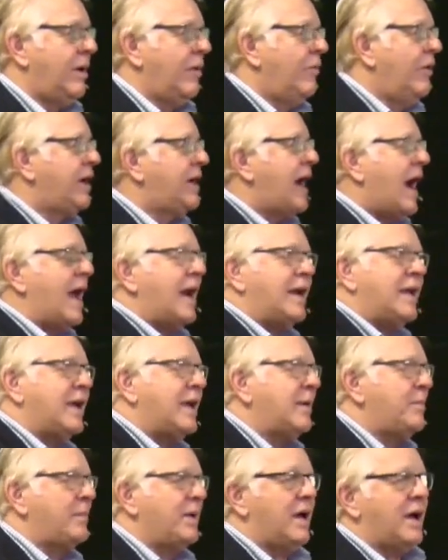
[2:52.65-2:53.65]
We got to
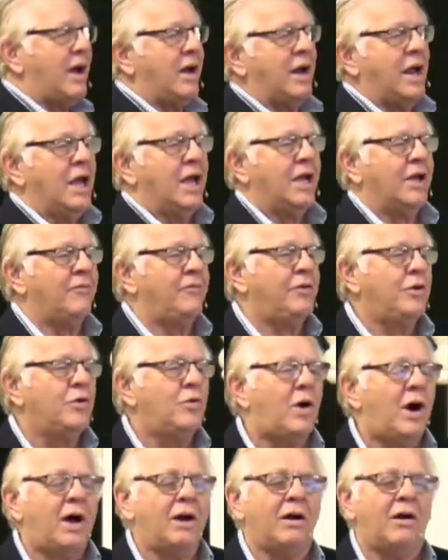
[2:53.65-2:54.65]
get beyond. If you
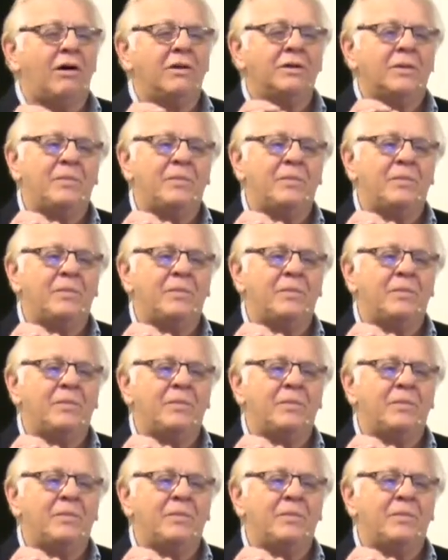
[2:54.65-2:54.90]
want all